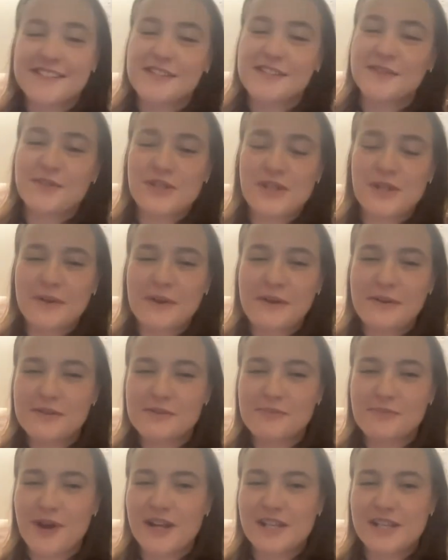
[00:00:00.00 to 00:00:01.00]
so Chewy
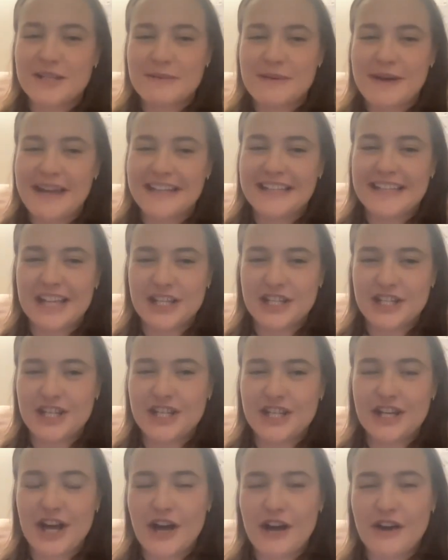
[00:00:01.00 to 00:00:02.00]
was brought to my attention
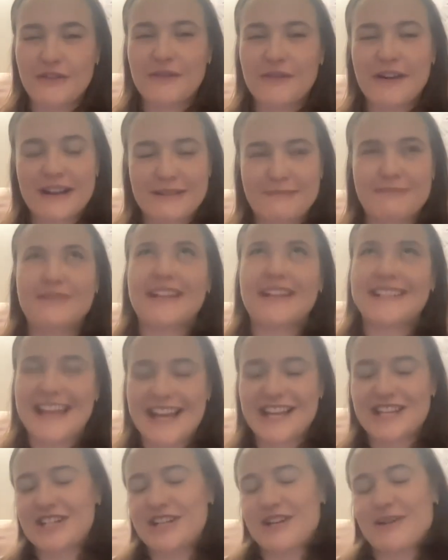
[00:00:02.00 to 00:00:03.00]
ago, uh,
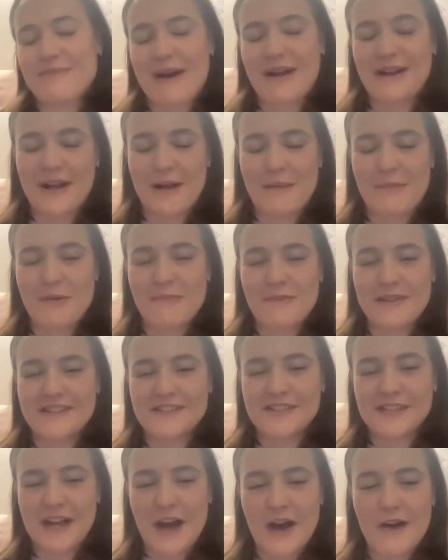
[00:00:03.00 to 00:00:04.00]
attention about a couple
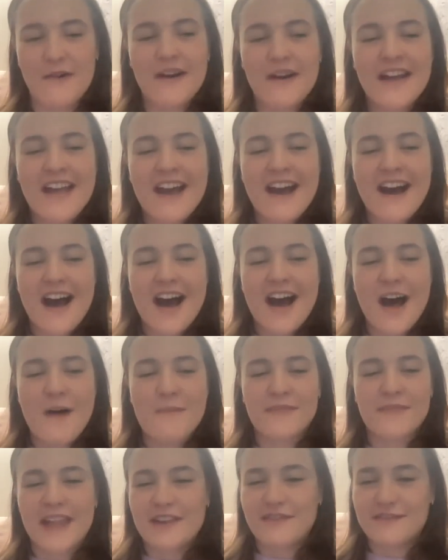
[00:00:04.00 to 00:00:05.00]
months ago,
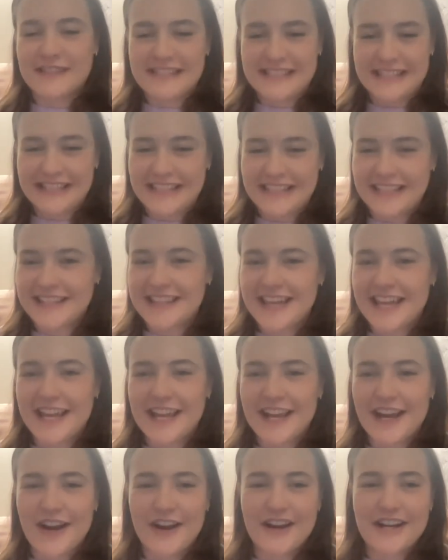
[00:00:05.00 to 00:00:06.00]
um, and recently
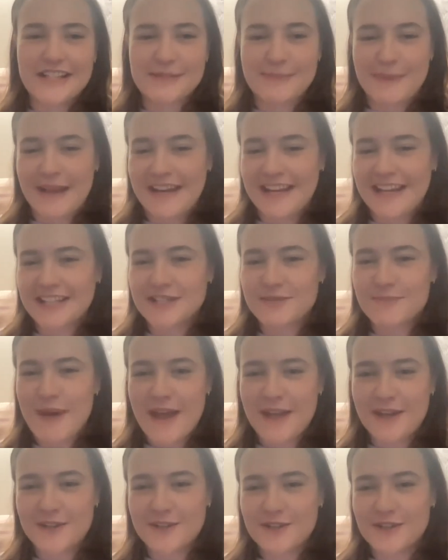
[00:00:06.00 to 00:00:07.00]
they are expanding into
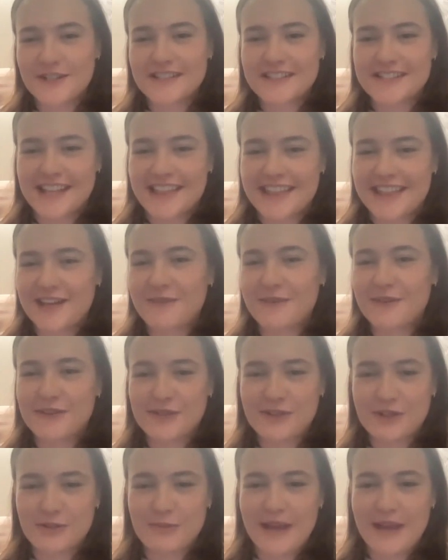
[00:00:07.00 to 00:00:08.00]
pet insurance. I think with
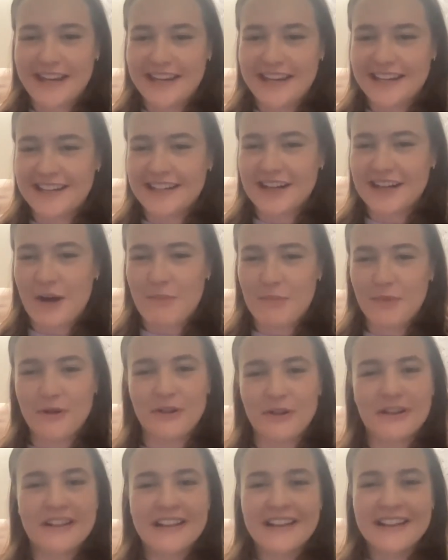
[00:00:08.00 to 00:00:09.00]
Trupanion a
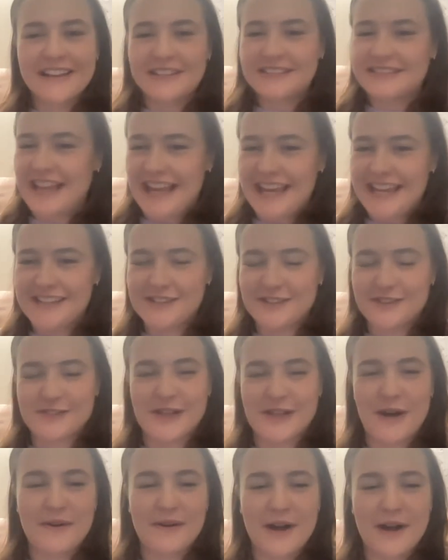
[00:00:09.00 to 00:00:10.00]
couple days or
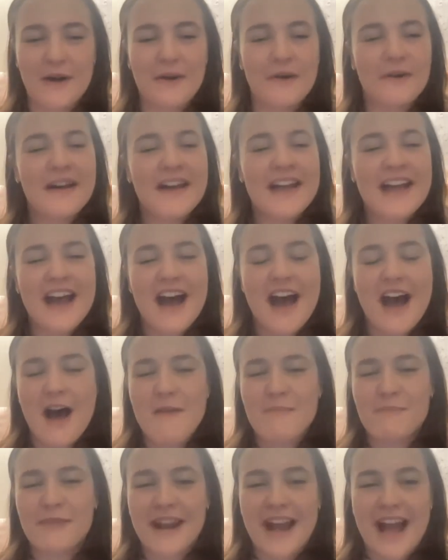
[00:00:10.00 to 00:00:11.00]
so ago,
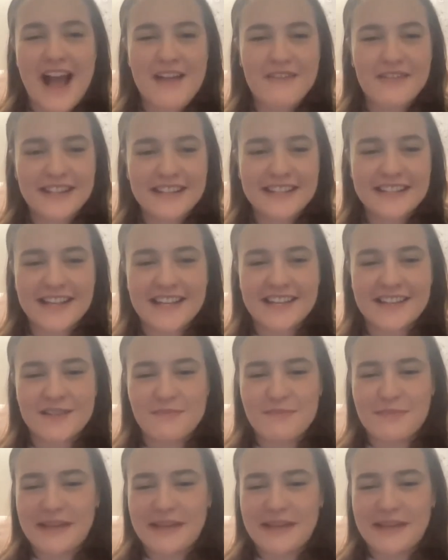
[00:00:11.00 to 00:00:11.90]
um, but I really like them